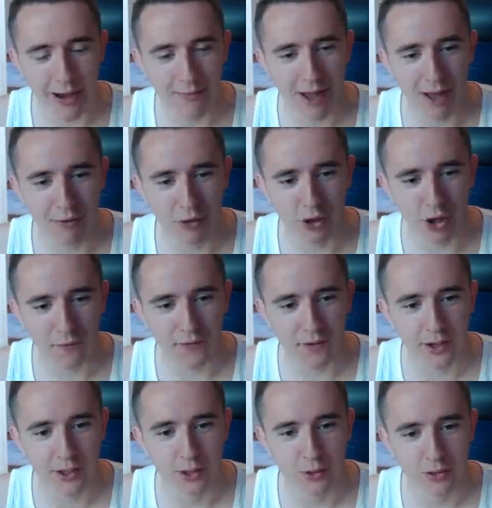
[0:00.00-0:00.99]
never
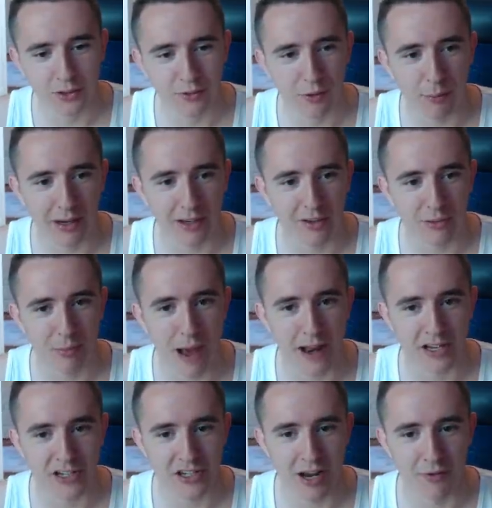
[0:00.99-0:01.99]
gotten a use for my
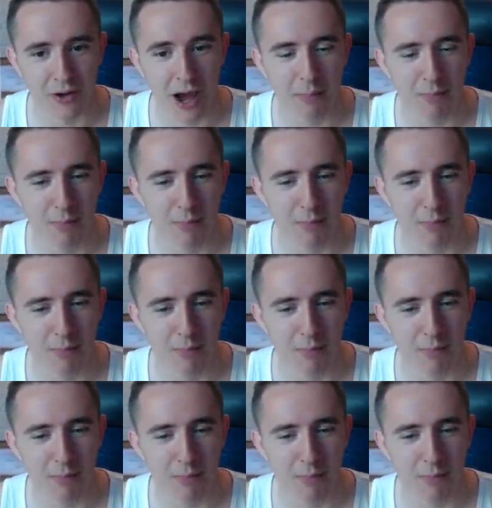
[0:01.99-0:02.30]
Spanish ever. I've